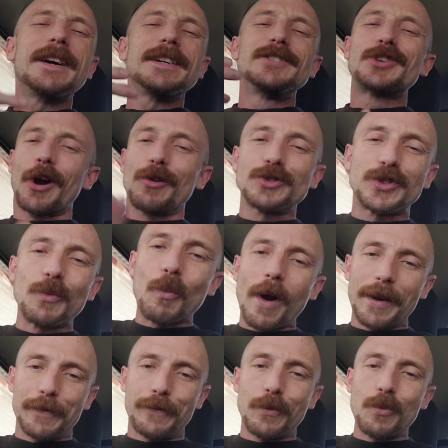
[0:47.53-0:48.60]
Charleston
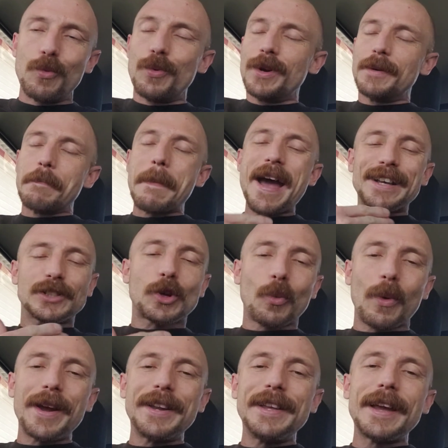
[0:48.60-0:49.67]
White fool
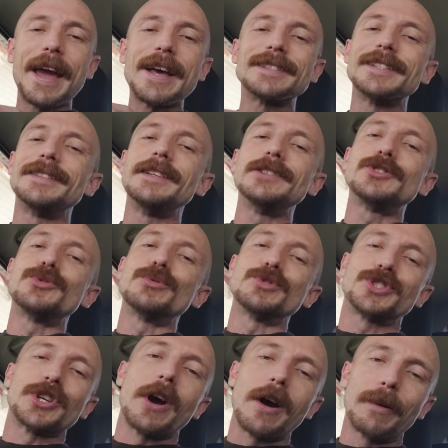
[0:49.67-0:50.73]
masquerading as a digital
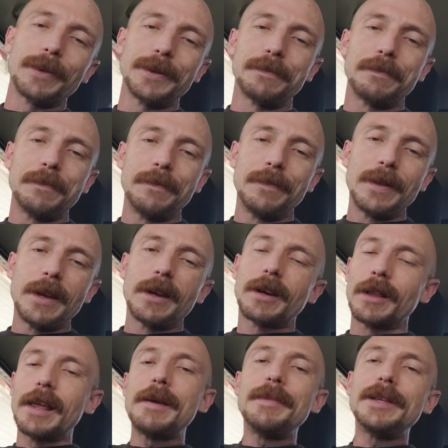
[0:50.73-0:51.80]
shaman,
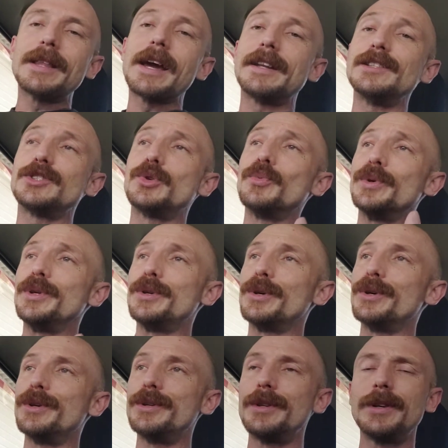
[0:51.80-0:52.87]
claiming that he's doing
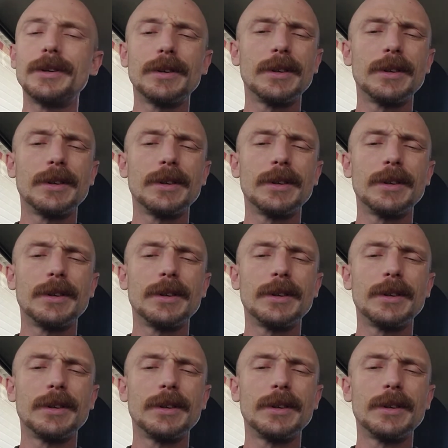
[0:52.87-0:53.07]
good.